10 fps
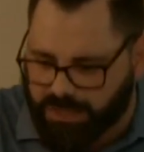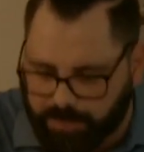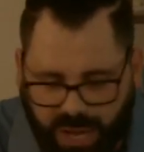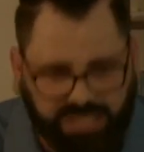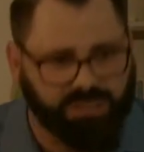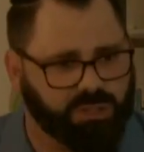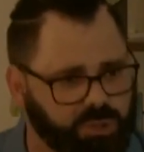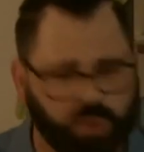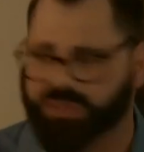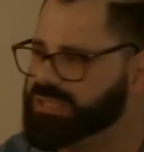and suppressing the
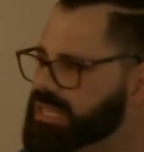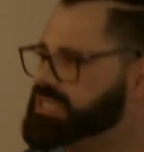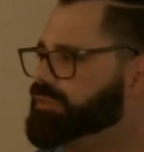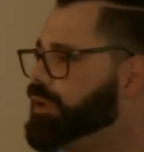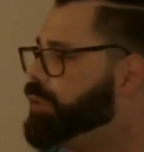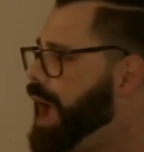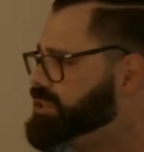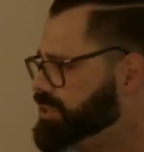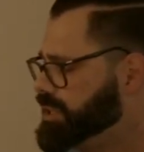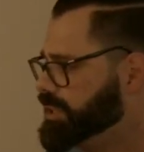truth and deeds of
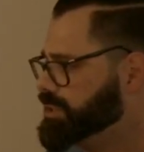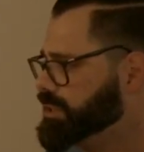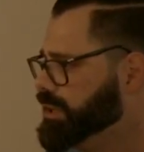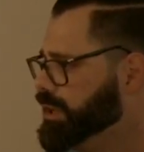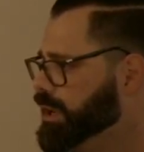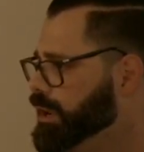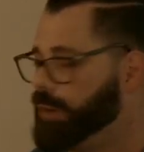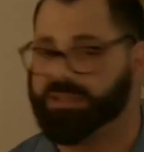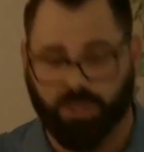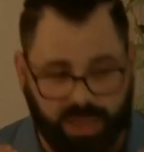unrighteousness,
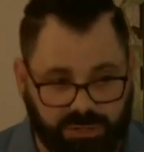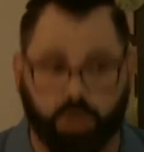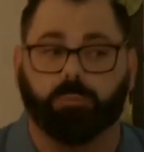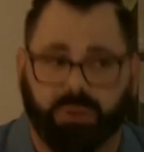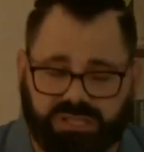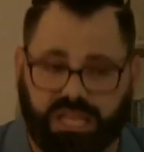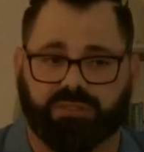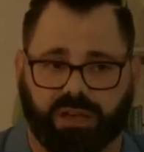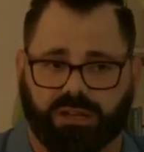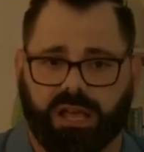right? So they do
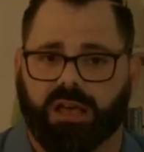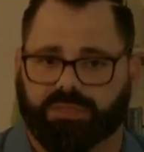perceive it.